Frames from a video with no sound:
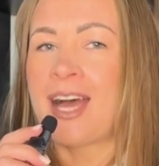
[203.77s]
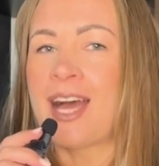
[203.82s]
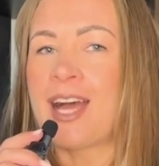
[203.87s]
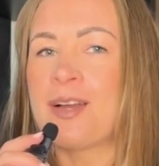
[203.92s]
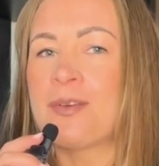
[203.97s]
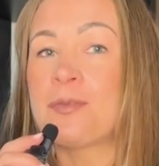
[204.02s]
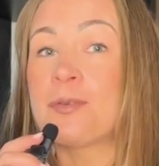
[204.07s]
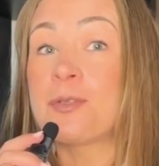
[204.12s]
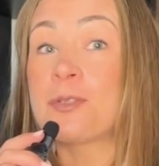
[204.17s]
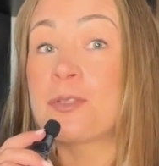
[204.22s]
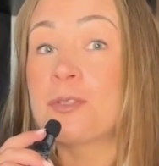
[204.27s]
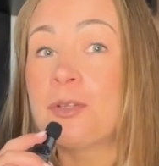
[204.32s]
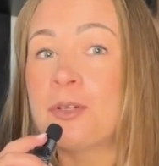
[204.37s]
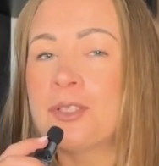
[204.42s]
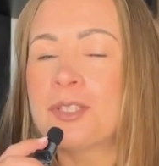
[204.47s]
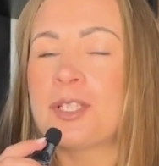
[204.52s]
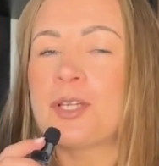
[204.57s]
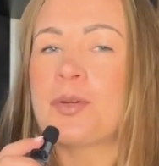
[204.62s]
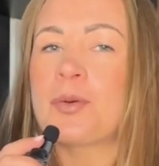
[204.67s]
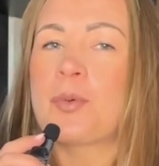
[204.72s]
I was
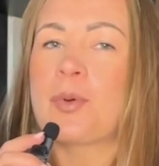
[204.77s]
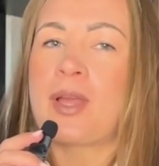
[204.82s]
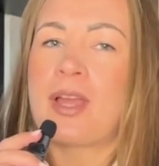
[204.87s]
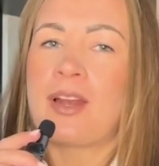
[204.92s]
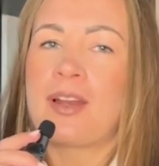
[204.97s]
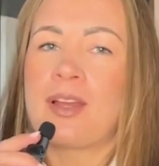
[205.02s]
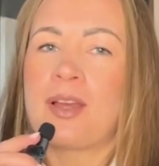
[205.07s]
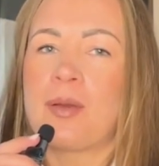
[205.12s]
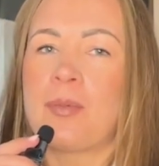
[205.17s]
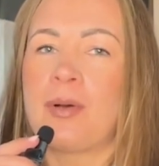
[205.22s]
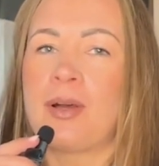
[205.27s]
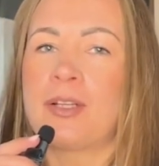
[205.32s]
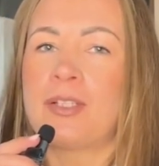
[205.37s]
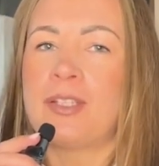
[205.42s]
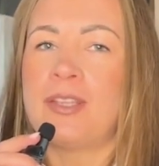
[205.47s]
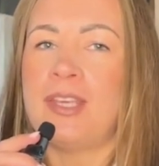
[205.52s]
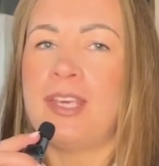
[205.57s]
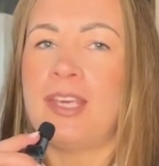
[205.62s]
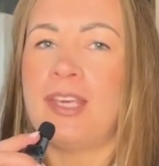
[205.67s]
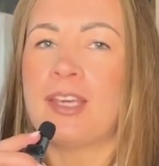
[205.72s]
not aware about
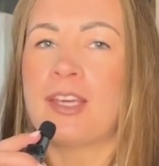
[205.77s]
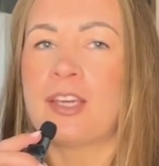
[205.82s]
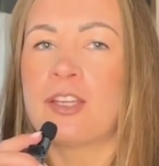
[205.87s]
the